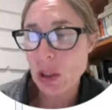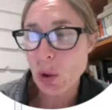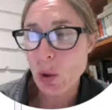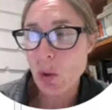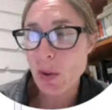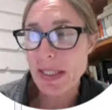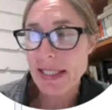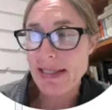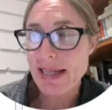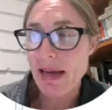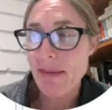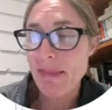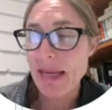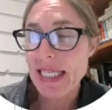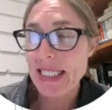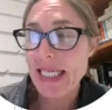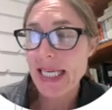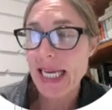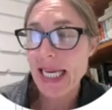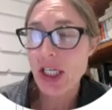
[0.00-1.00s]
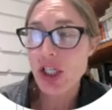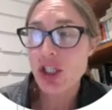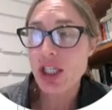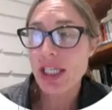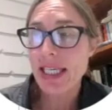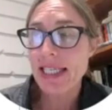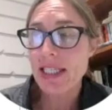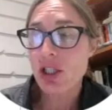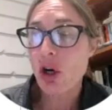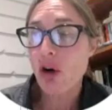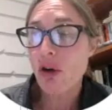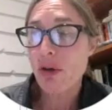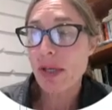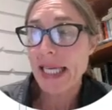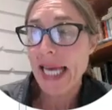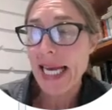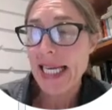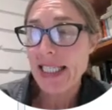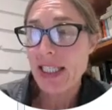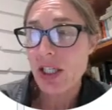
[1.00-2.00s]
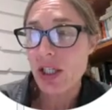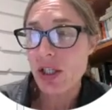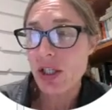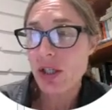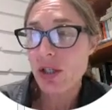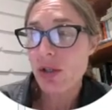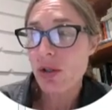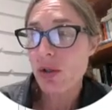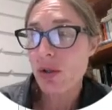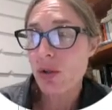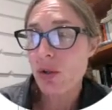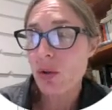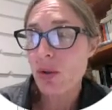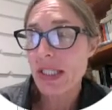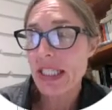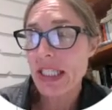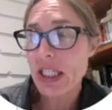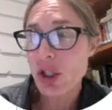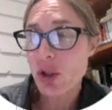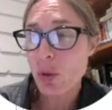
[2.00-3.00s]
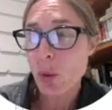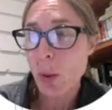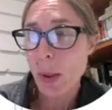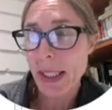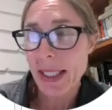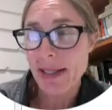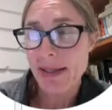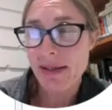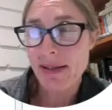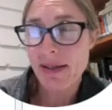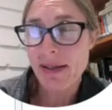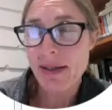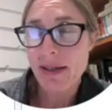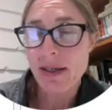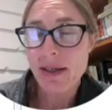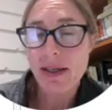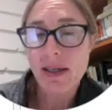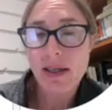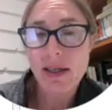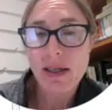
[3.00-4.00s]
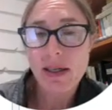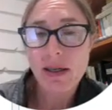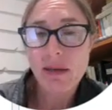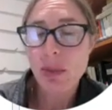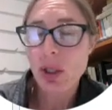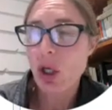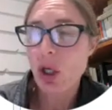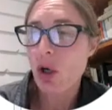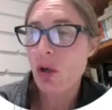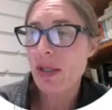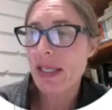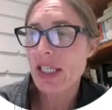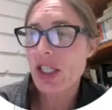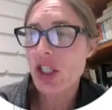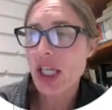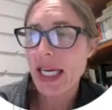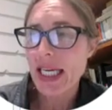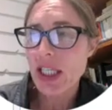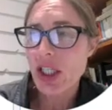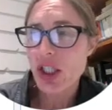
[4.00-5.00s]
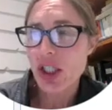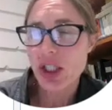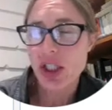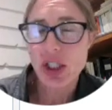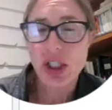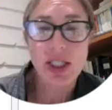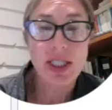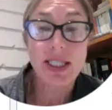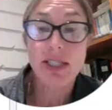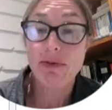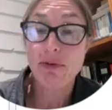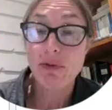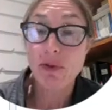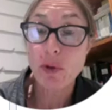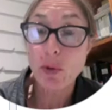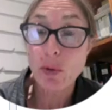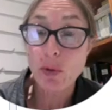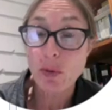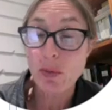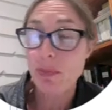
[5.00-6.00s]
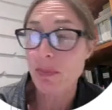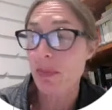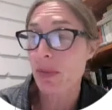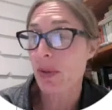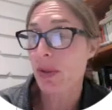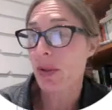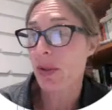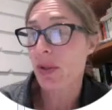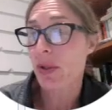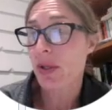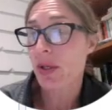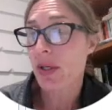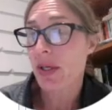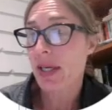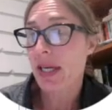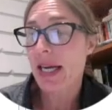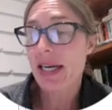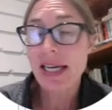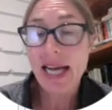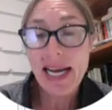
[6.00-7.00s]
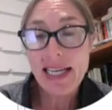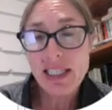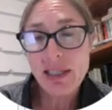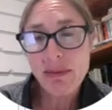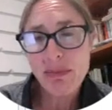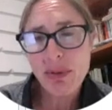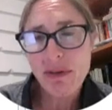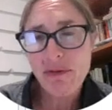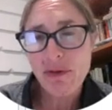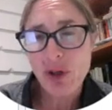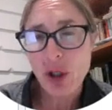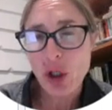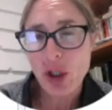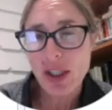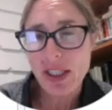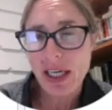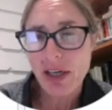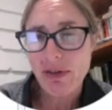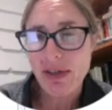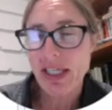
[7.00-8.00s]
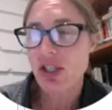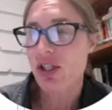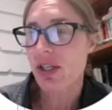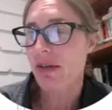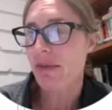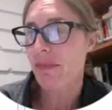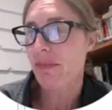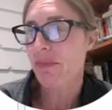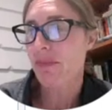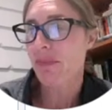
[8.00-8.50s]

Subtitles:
law is that matter energy is not created nor destroyed, but only changes form, and it has a preferred direction.